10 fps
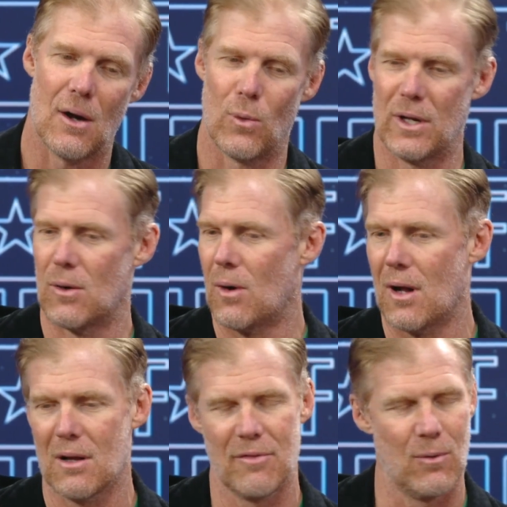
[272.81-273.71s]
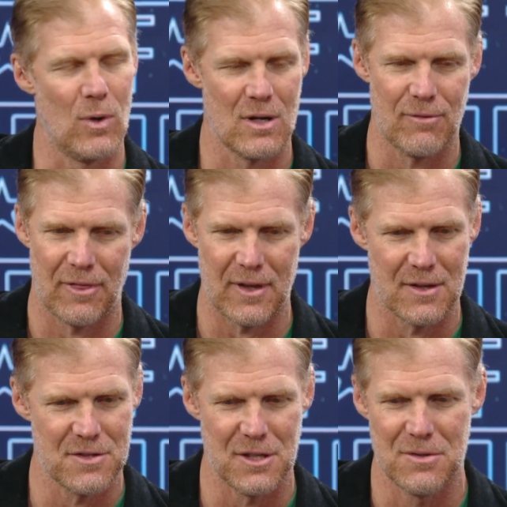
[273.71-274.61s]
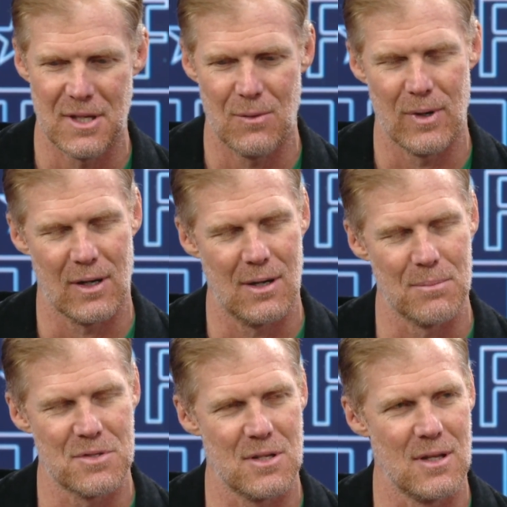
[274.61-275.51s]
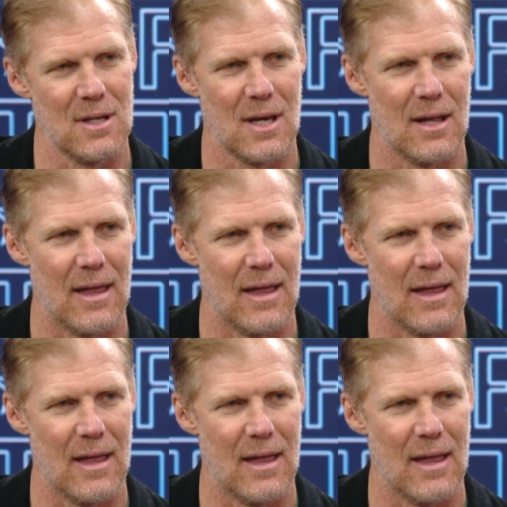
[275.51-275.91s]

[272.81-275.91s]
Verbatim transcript: We know all of the wonderful things that you did when it comes to the